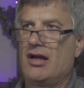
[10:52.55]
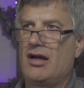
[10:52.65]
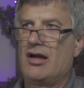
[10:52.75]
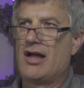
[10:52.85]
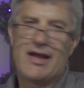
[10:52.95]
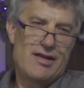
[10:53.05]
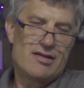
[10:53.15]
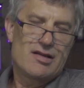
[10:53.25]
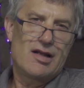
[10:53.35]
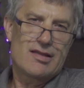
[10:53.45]
I
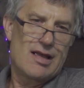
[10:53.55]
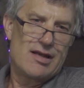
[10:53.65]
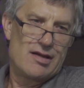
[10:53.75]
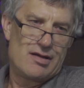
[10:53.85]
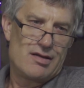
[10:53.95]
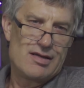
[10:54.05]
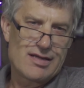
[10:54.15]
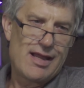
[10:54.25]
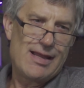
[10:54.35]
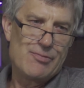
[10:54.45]
didn't cut that in. It
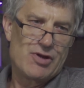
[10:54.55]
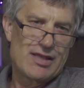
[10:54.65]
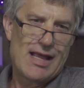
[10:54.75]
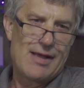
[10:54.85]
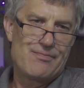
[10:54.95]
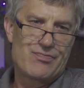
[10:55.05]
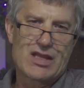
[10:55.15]
came with that.